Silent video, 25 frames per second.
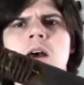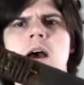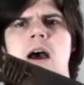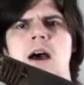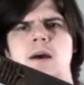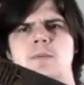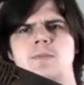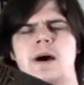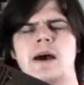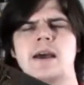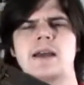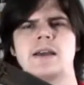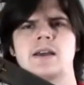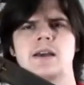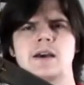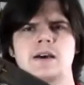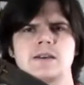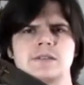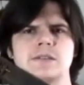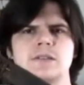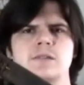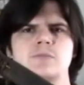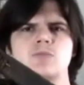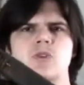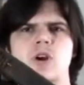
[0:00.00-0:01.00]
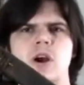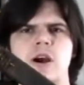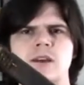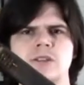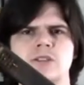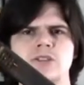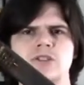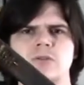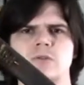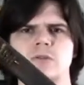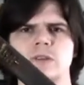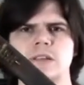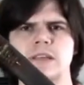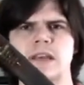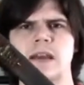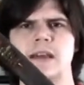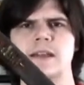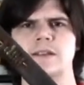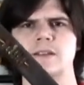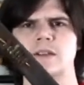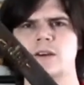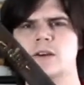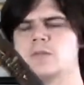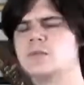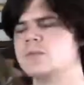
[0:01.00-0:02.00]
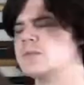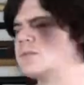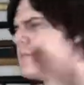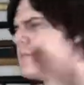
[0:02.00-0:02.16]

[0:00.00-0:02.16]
on my custom Ryan sword Yaito.